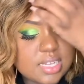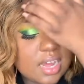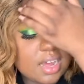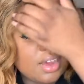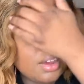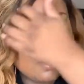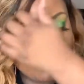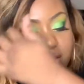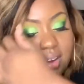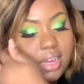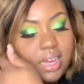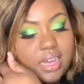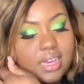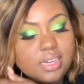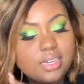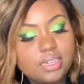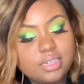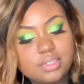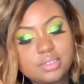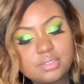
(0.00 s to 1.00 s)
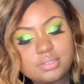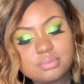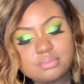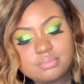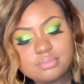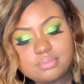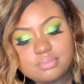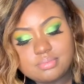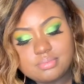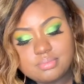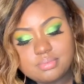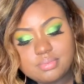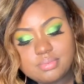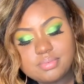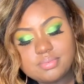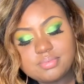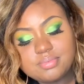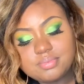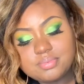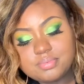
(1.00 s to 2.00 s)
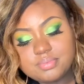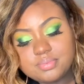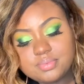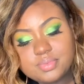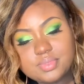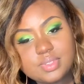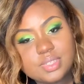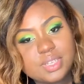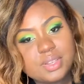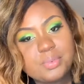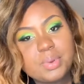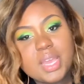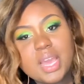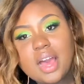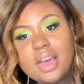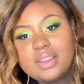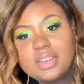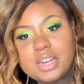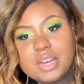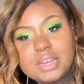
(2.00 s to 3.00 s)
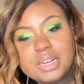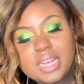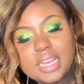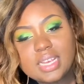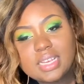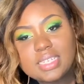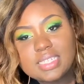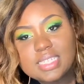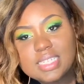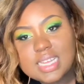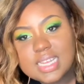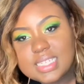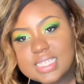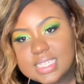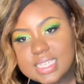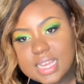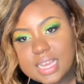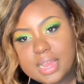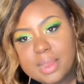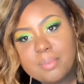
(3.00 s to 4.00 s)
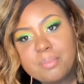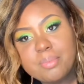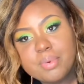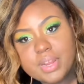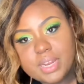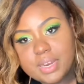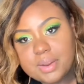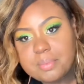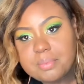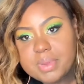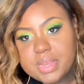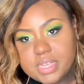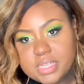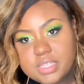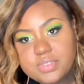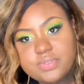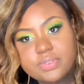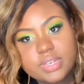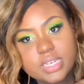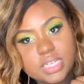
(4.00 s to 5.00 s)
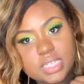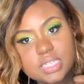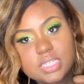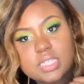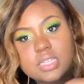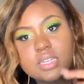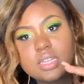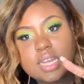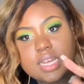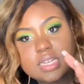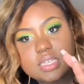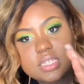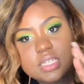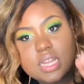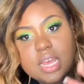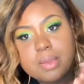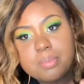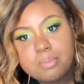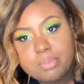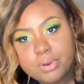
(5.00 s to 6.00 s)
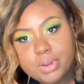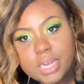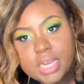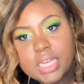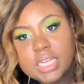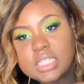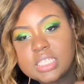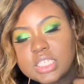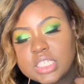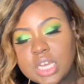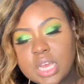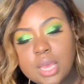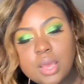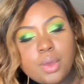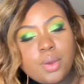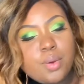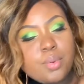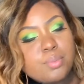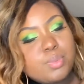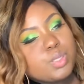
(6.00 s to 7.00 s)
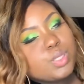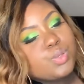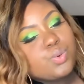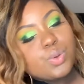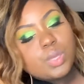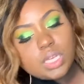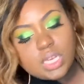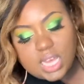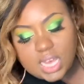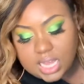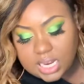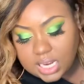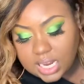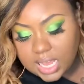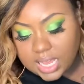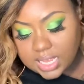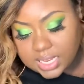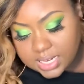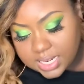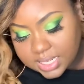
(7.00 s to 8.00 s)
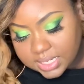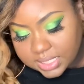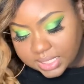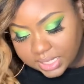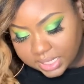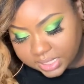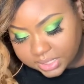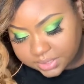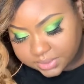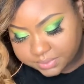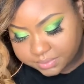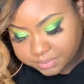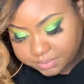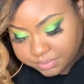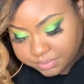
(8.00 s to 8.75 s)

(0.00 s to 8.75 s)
um, we all know that Contessa and Brittany are best friends. So there's that bridge between LA and Atlanta.